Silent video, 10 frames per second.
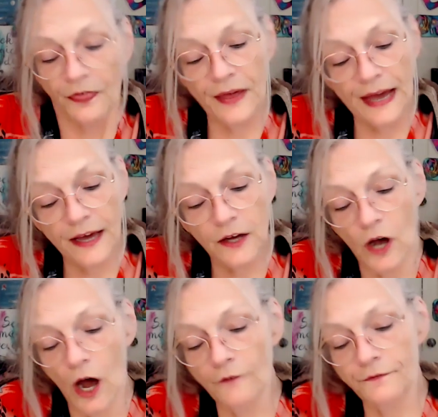think
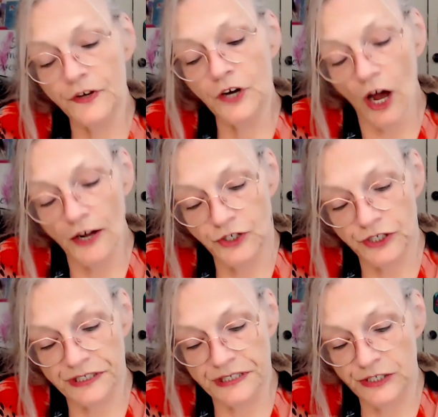of the
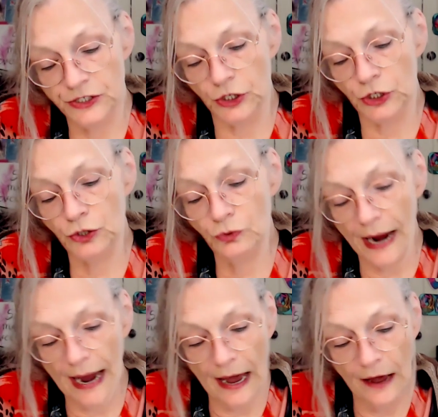consciousness you
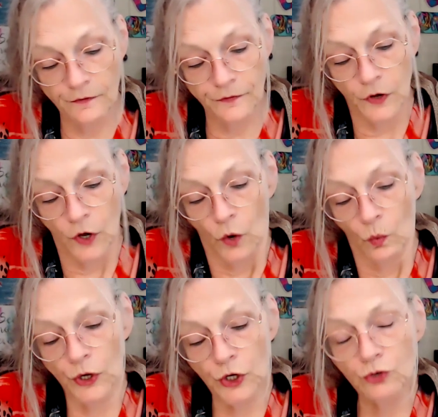have
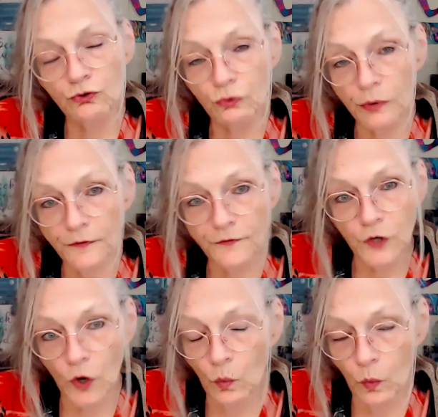when you
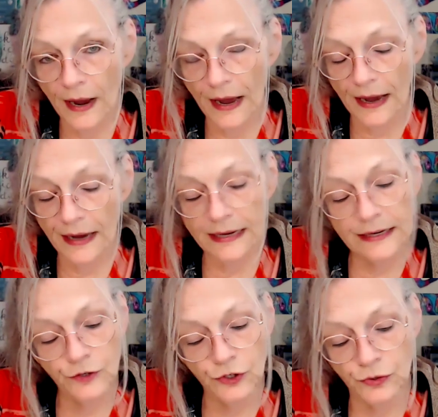drift away
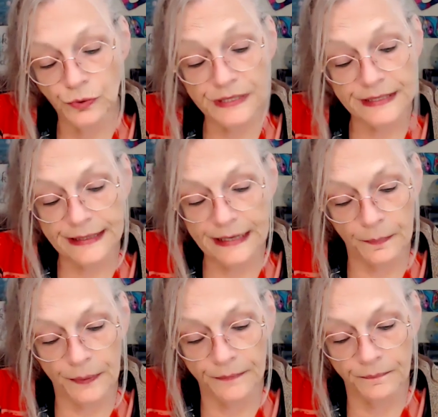into
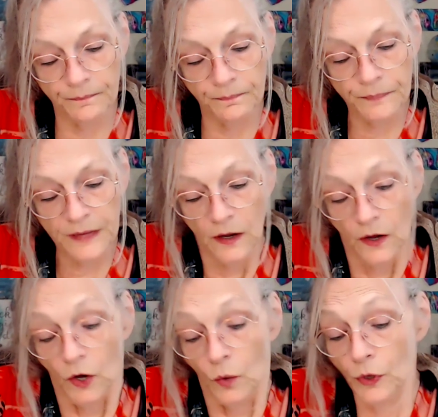sleep,
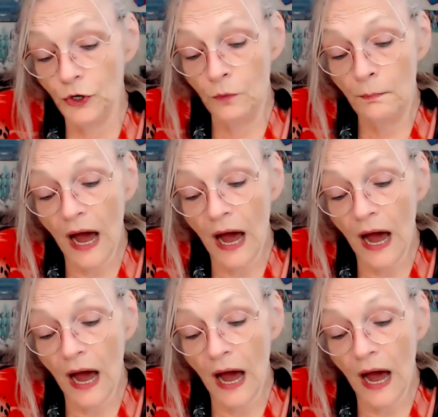when your